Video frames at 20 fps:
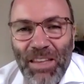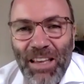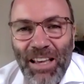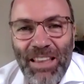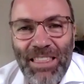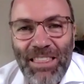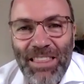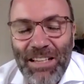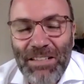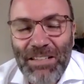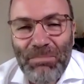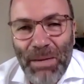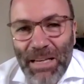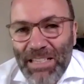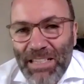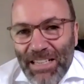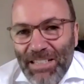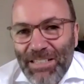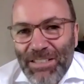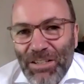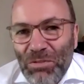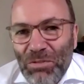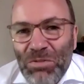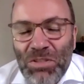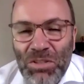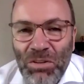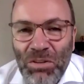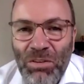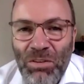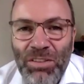And that makes us so
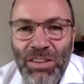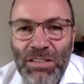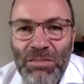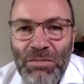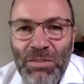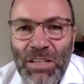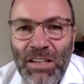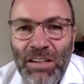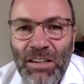strong that we